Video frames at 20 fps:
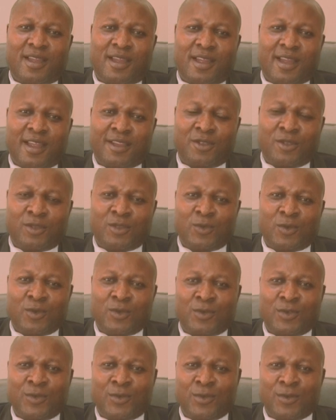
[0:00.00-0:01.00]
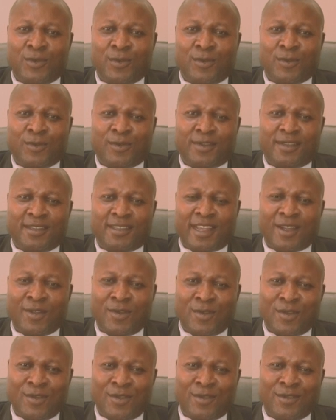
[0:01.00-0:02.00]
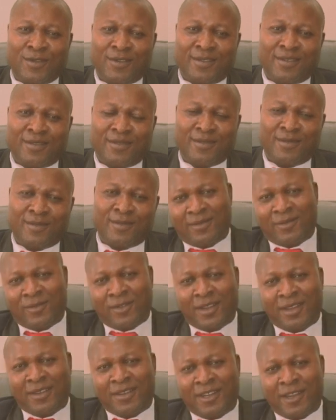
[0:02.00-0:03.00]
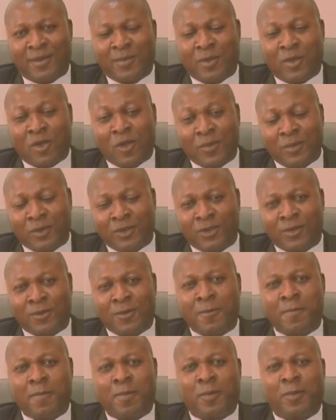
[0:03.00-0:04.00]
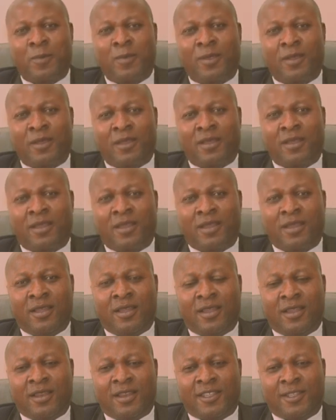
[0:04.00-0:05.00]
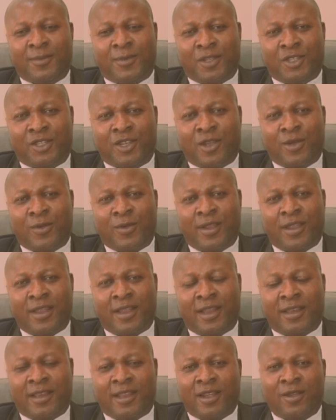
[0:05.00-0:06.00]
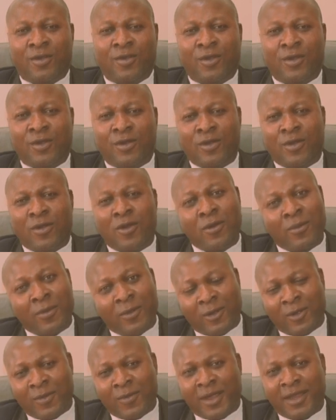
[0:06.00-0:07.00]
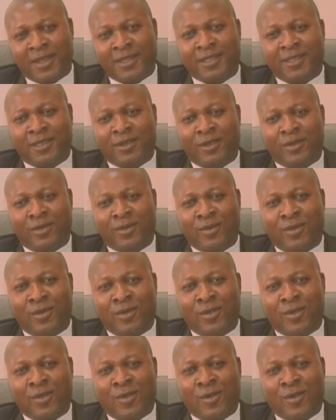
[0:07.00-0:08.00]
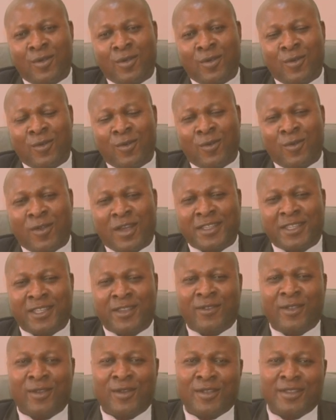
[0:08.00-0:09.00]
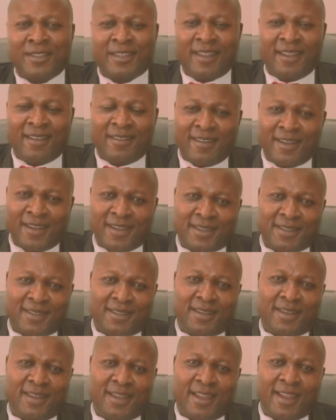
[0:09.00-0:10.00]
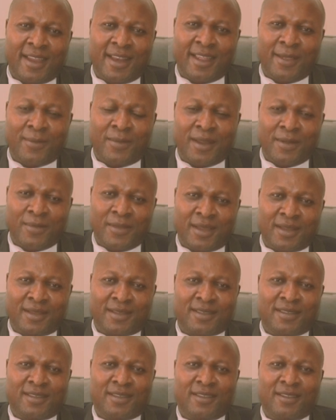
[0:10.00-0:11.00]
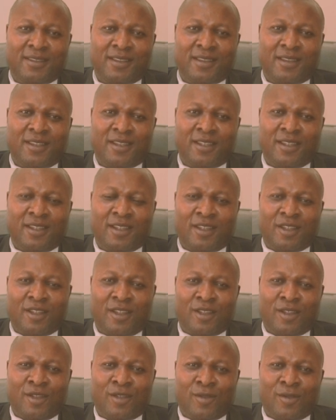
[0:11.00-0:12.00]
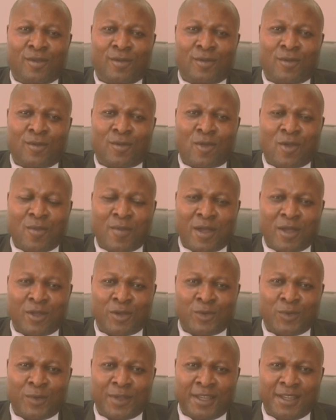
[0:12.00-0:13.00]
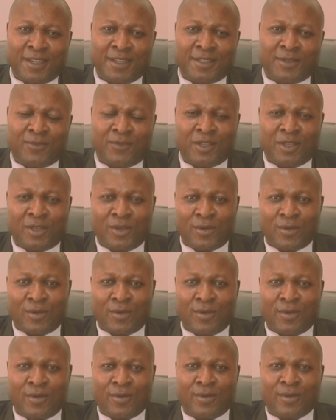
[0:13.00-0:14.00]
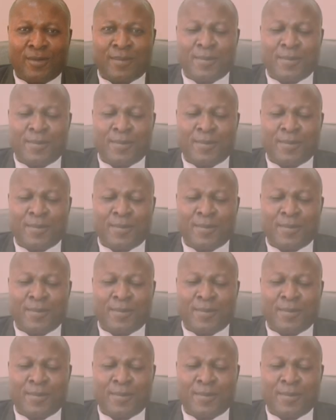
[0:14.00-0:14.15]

I just want to thank God for the dream come true. In a special way, I thank God Almighty, who has given us the grace, the enablement to come out with this video.